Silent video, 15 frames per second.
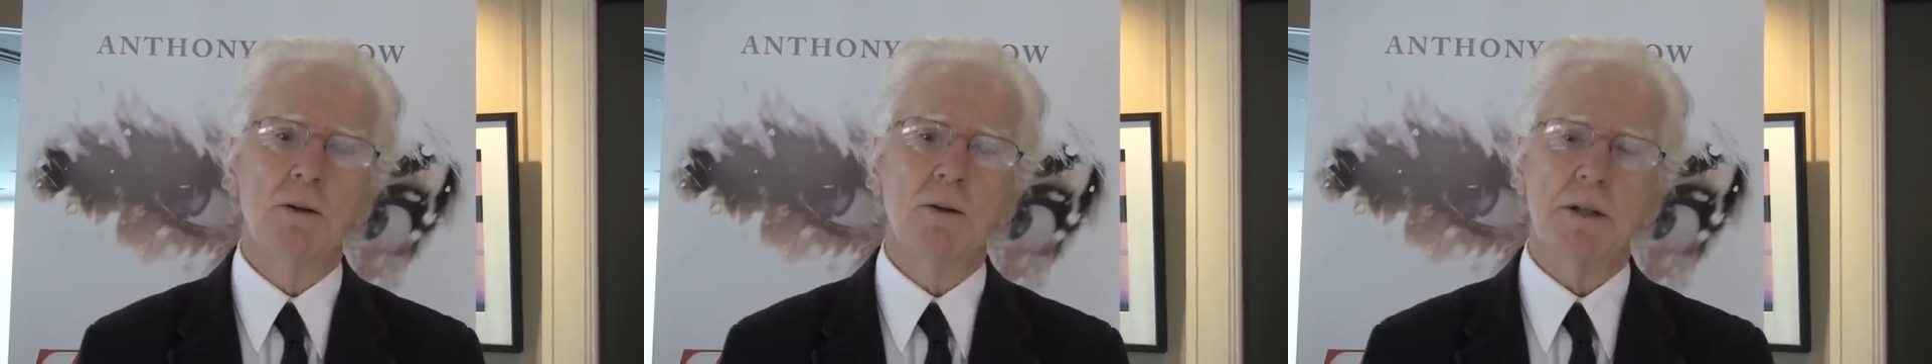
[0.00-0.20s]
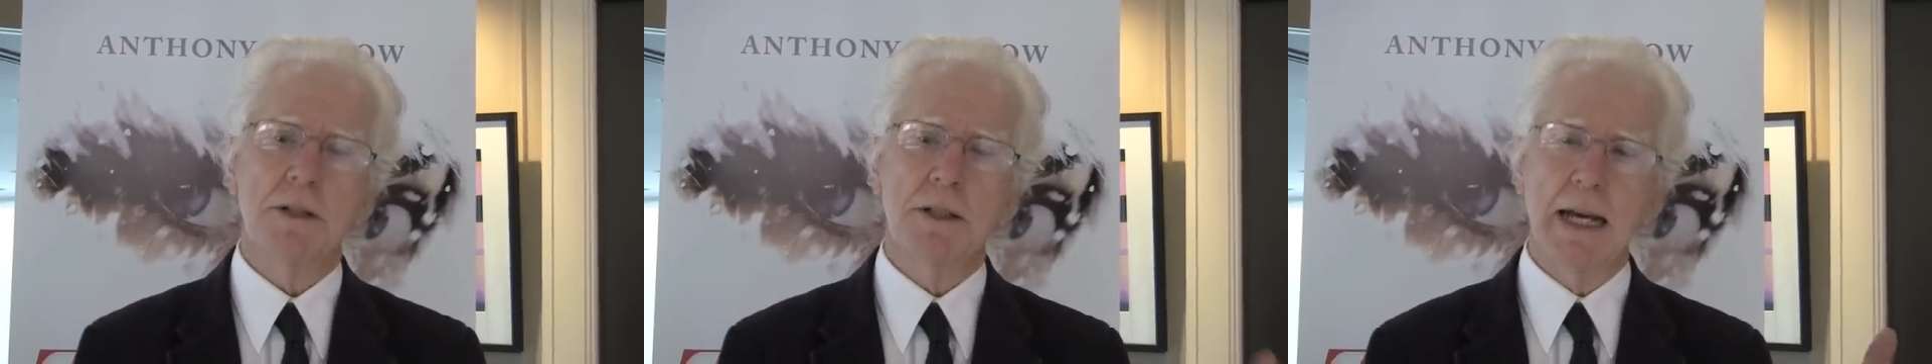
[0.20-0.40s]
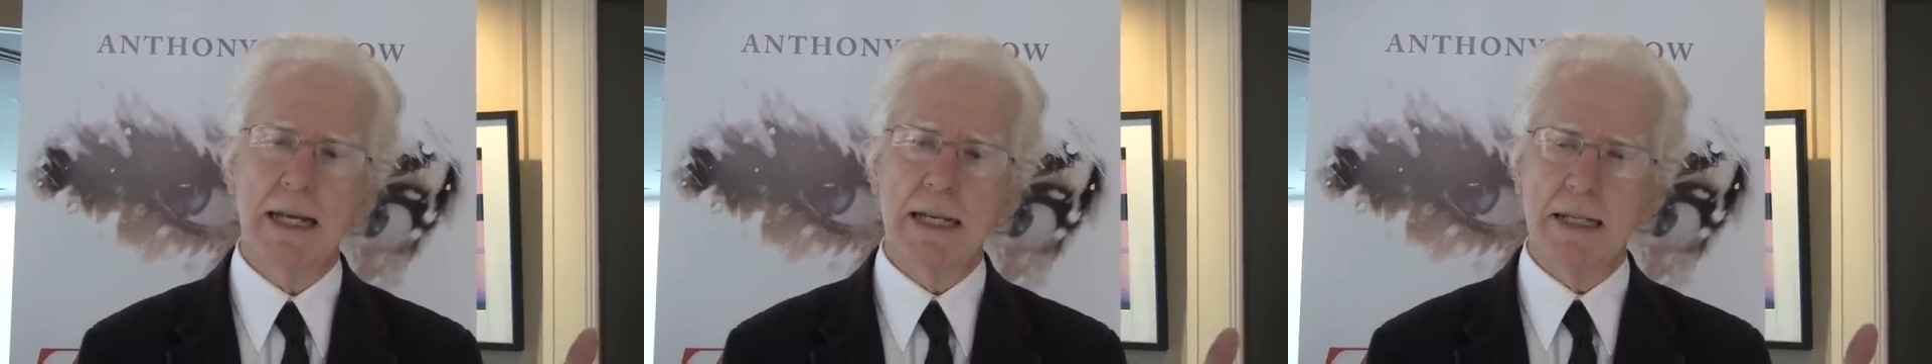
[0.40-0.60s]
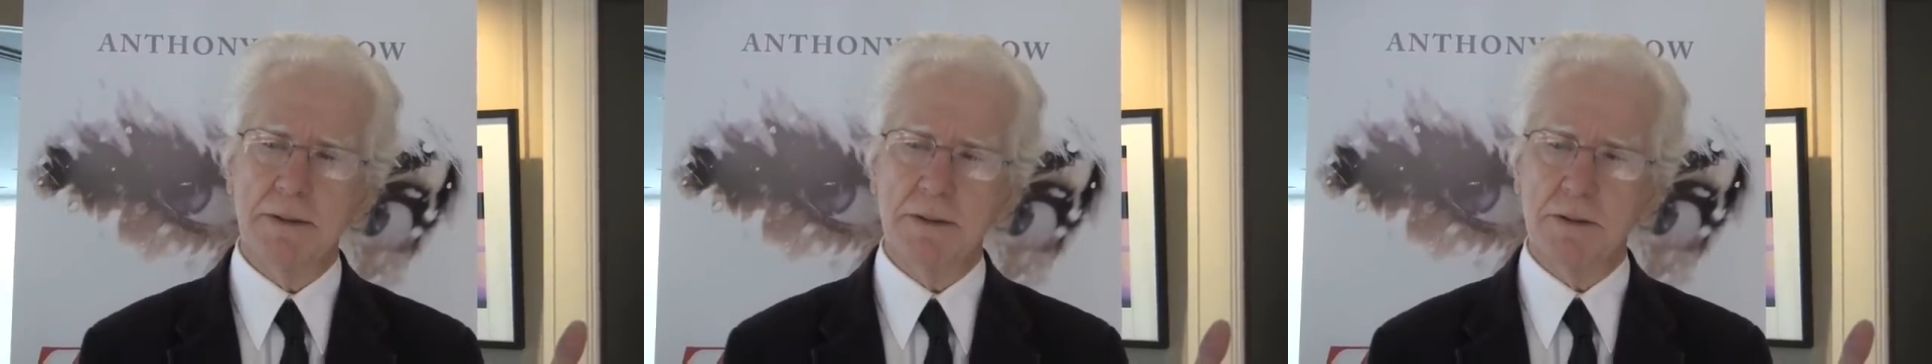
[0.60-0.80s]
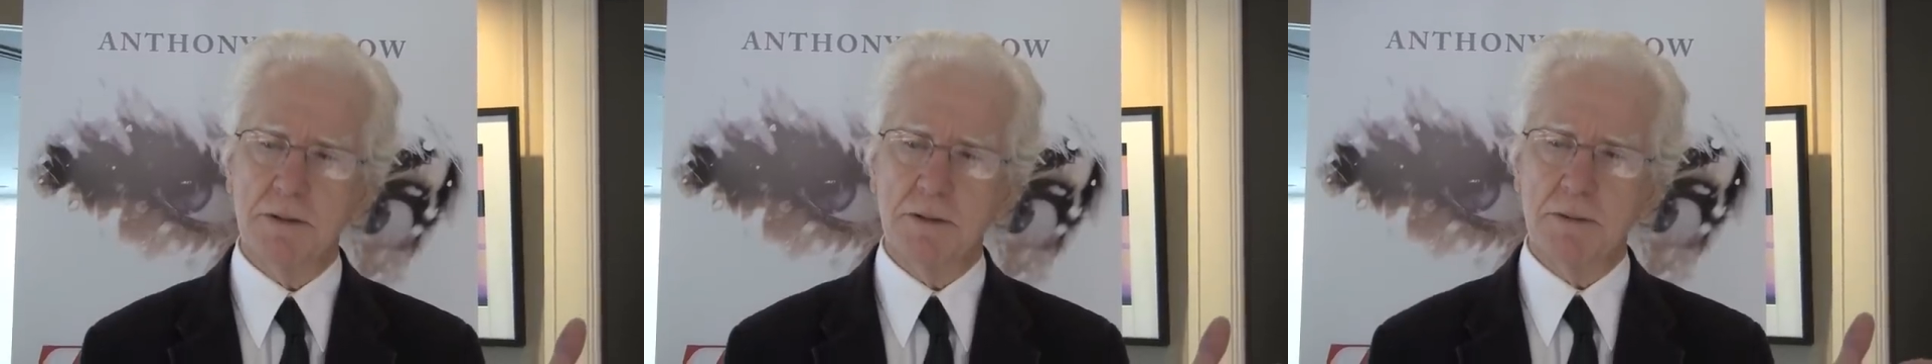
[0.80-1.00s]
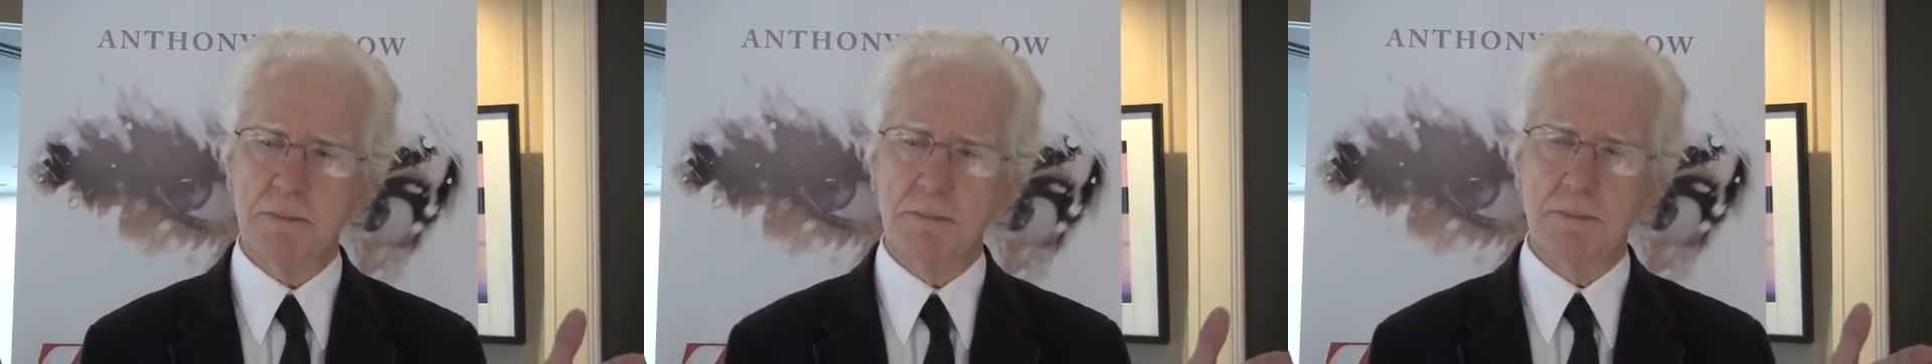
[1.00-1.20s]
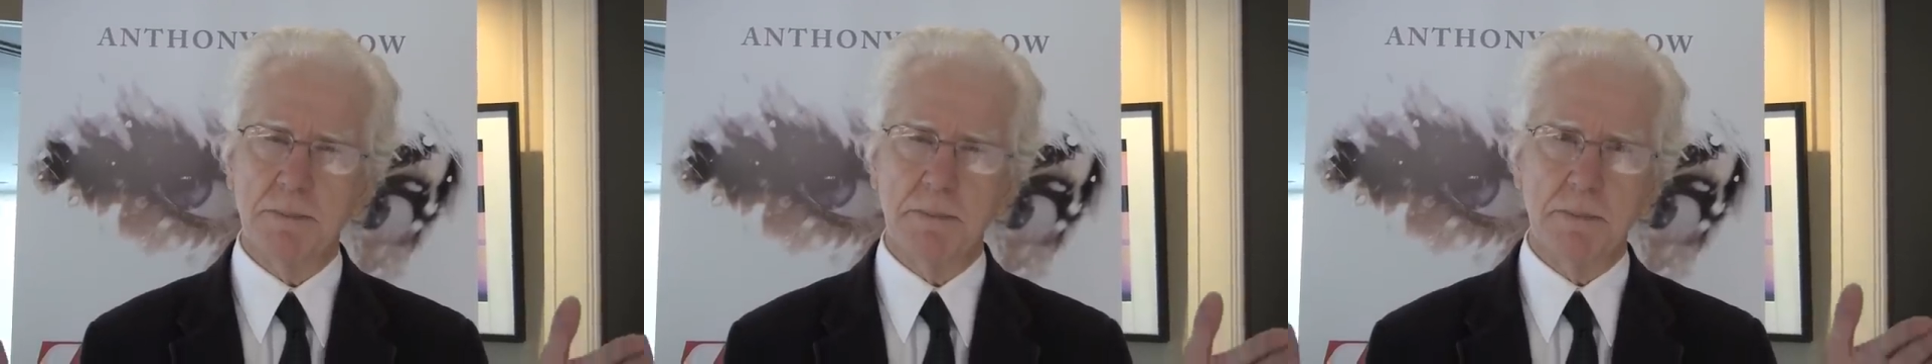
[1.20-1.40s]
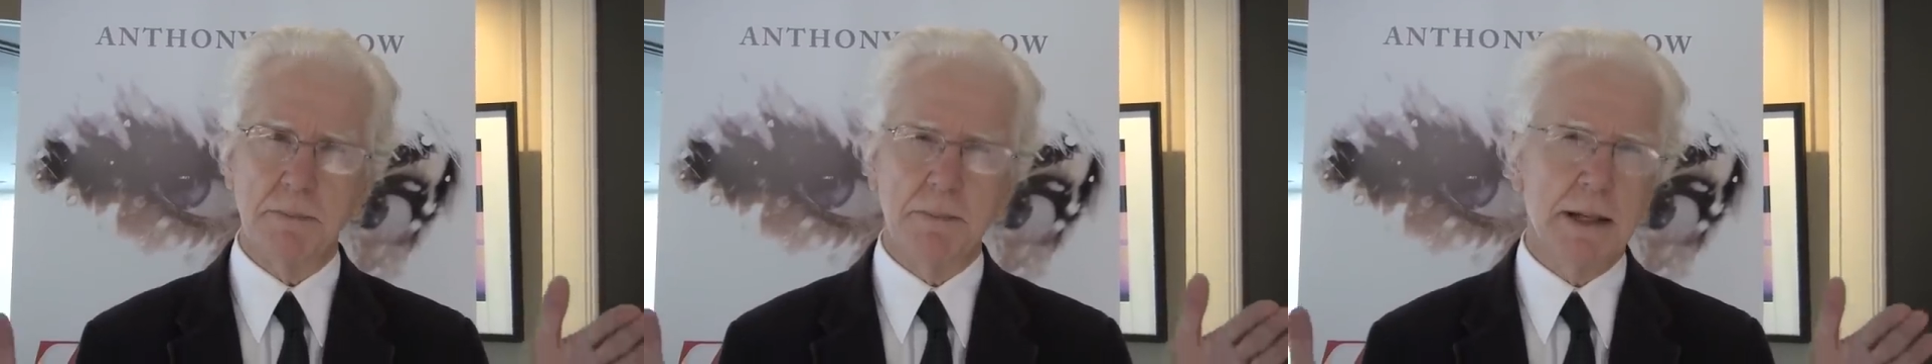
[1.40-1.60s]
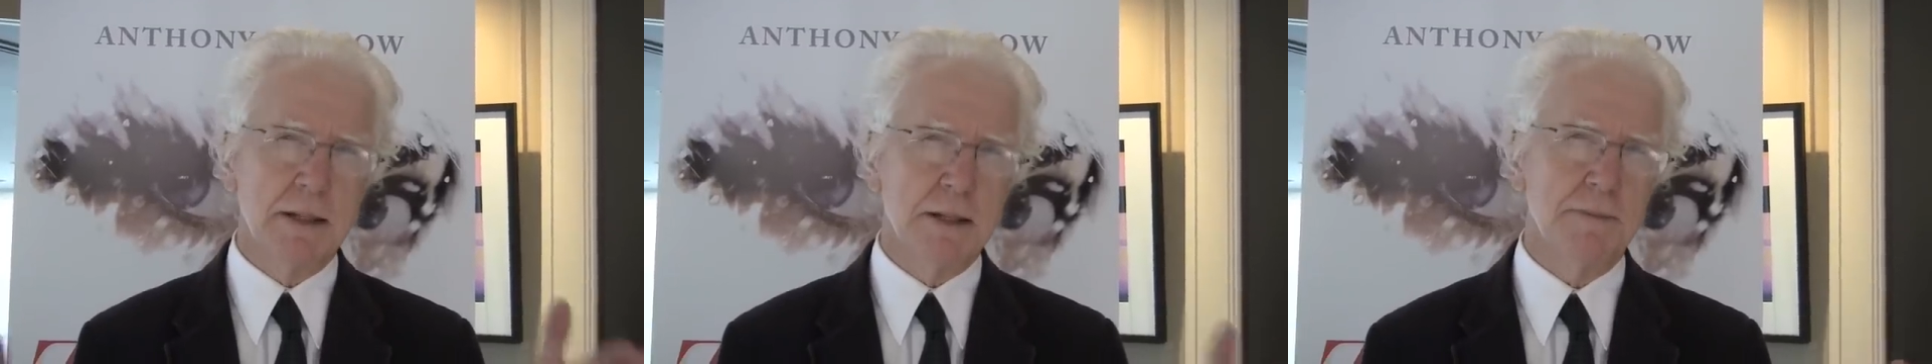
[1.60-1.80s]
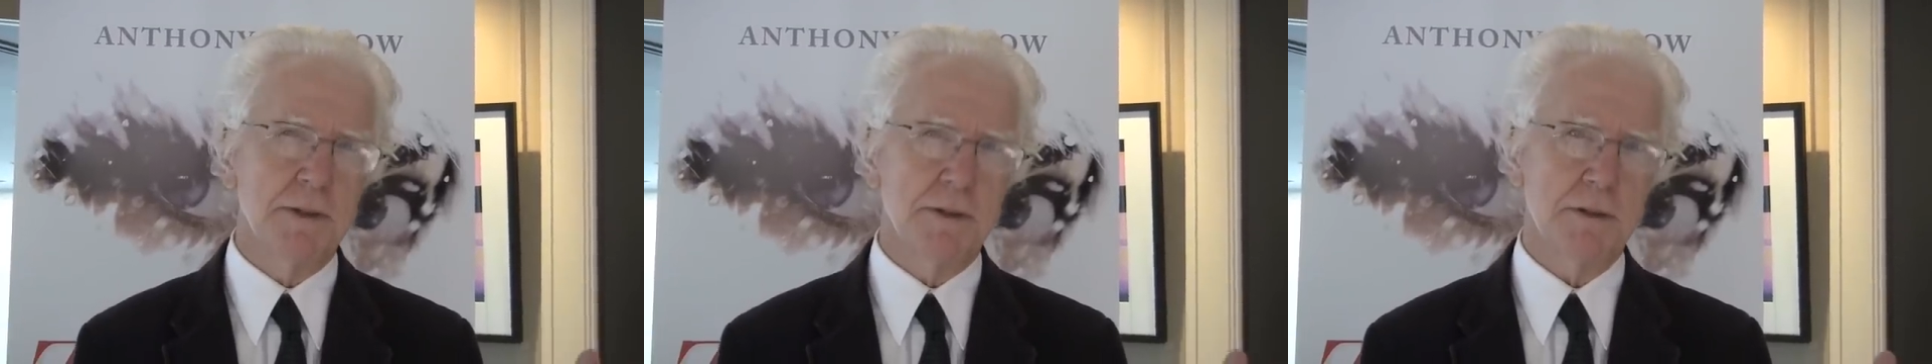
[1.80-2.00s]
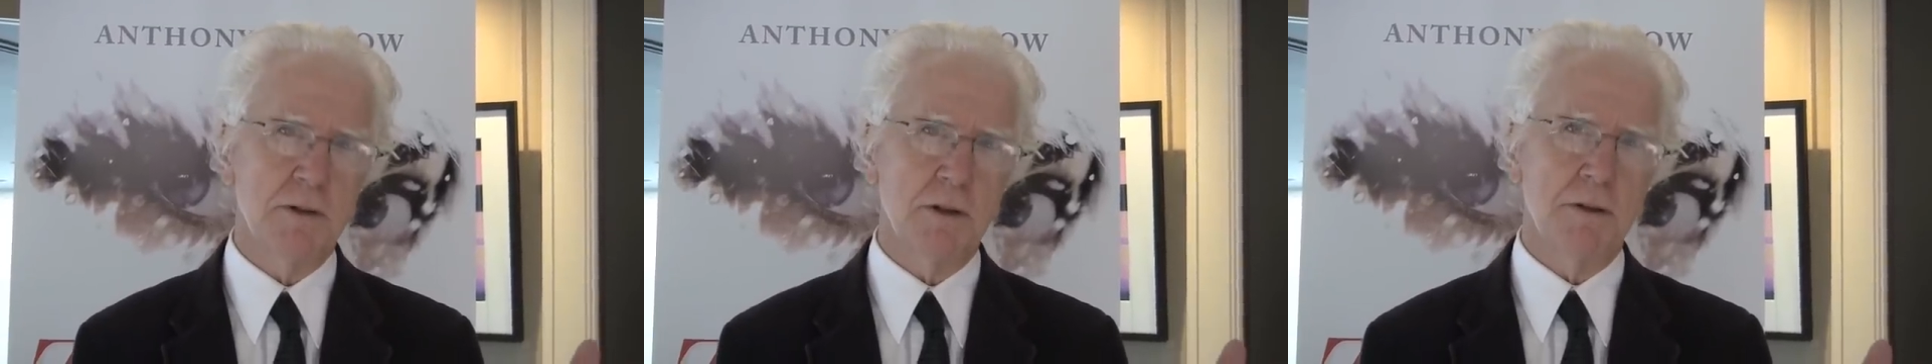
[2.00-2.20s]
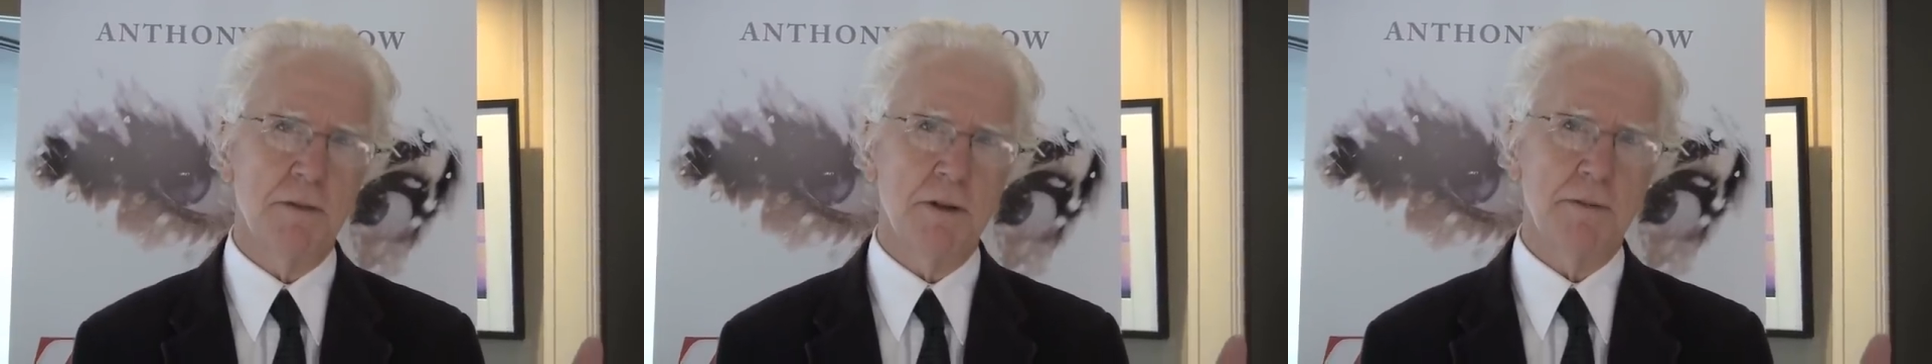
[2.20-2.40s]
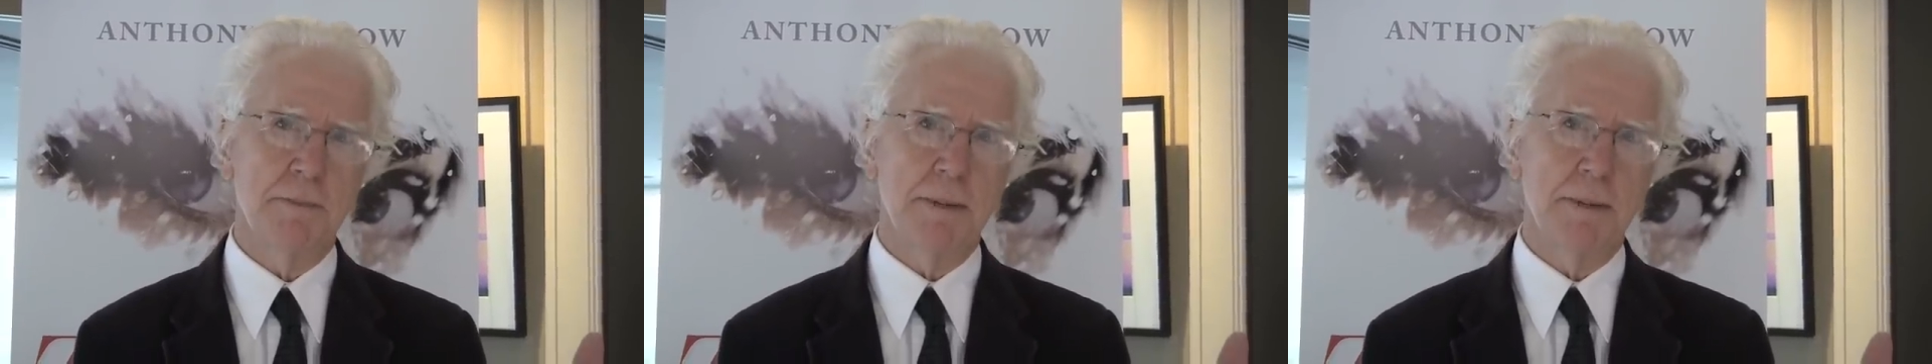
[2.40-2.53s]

Look, taking this magnificent novel